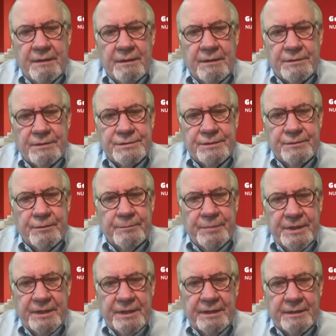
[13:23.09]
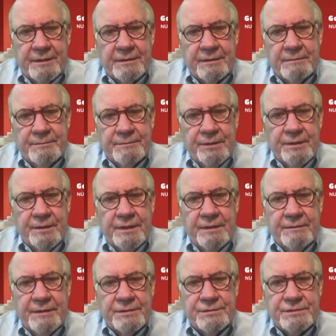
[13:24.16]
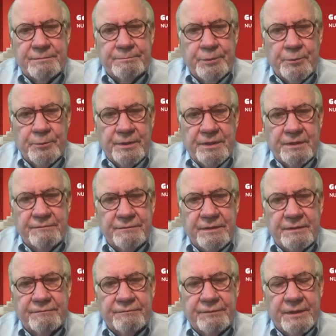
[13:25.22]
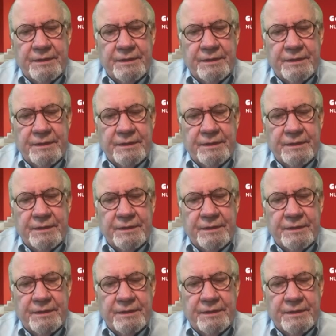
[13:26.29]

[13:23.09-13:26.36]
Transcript: also being in a community that's supportive of